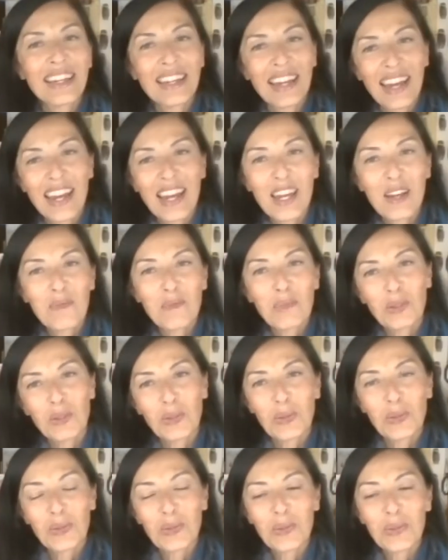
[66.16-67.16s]
came
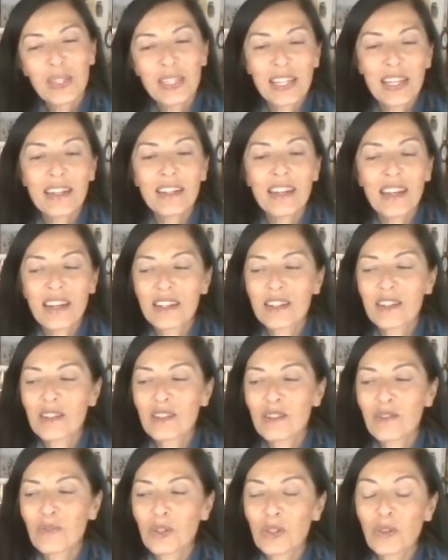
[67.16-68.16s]
to San
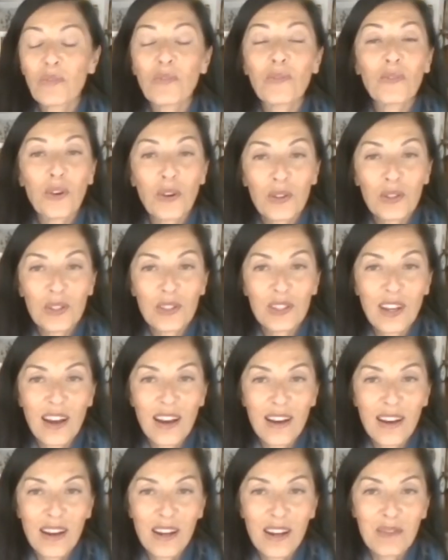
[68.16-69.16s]
Diego for the first
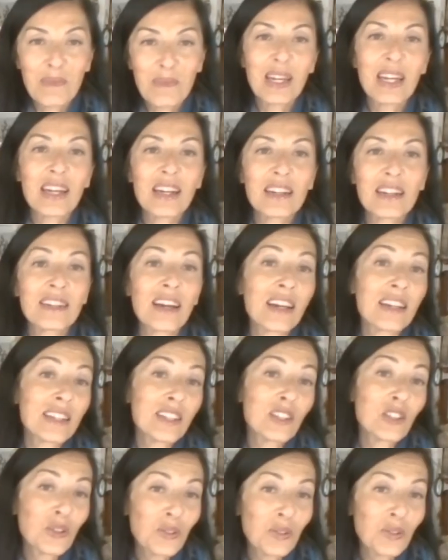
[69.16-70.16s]
time in
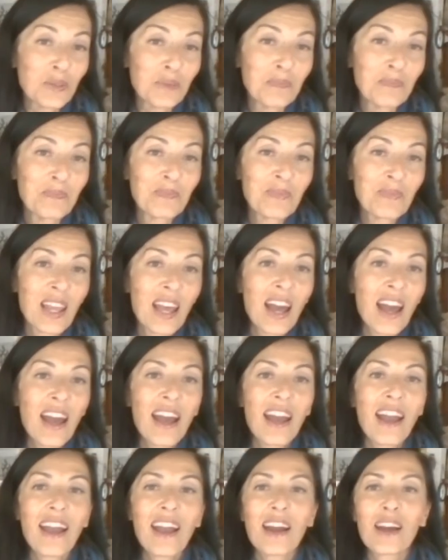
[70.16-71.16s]
92,
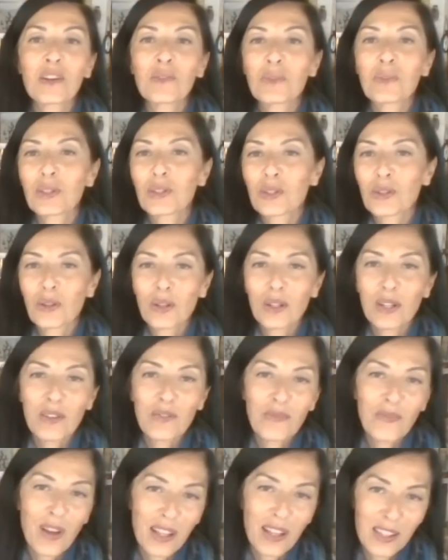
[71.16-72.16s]
and we
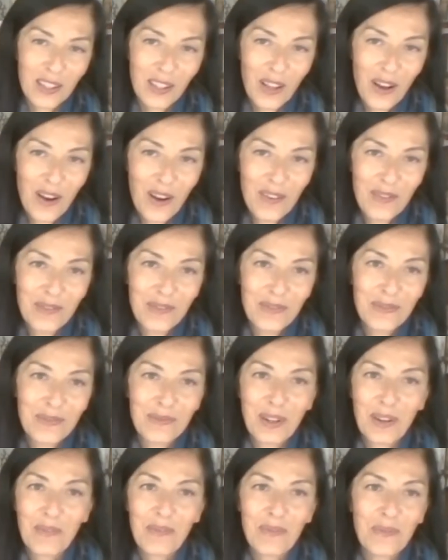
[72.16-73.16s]
totally fell in love
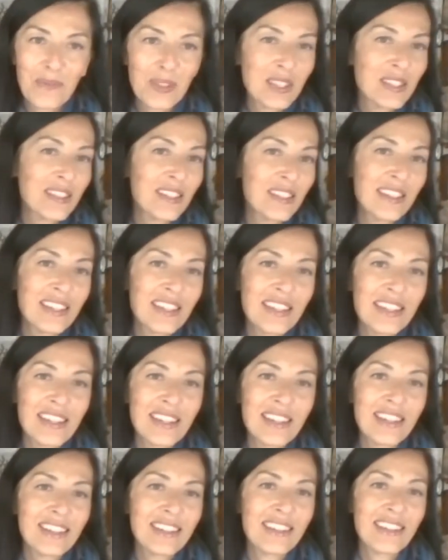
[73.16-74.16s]
with the
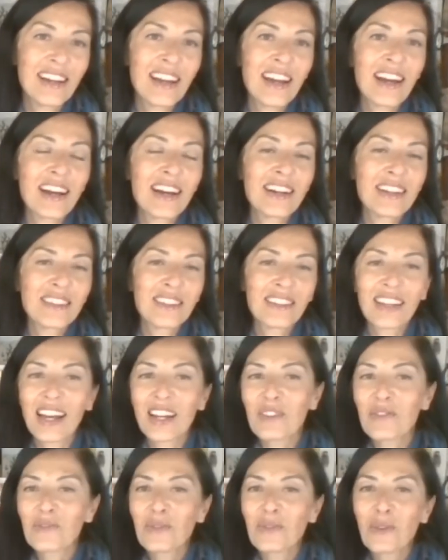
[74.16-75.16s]
city and the
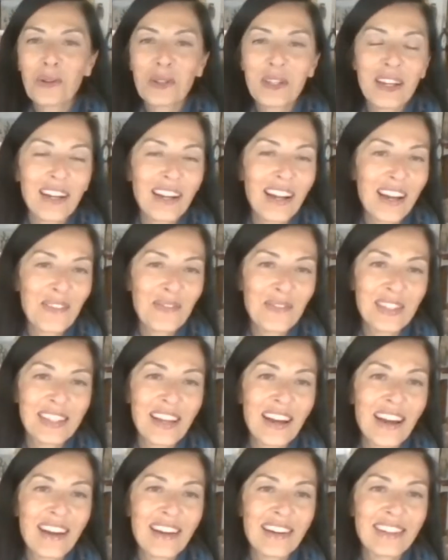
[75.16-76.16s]
California
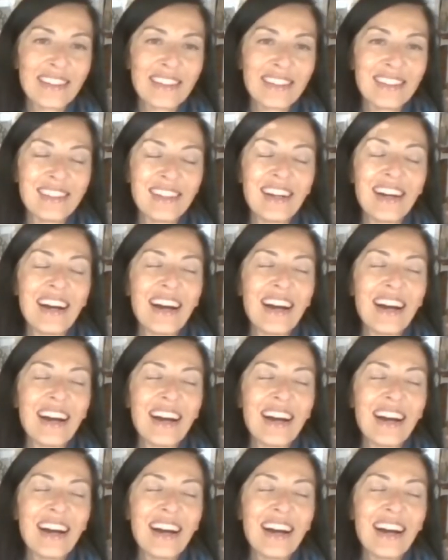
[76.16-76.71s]
lifestyle.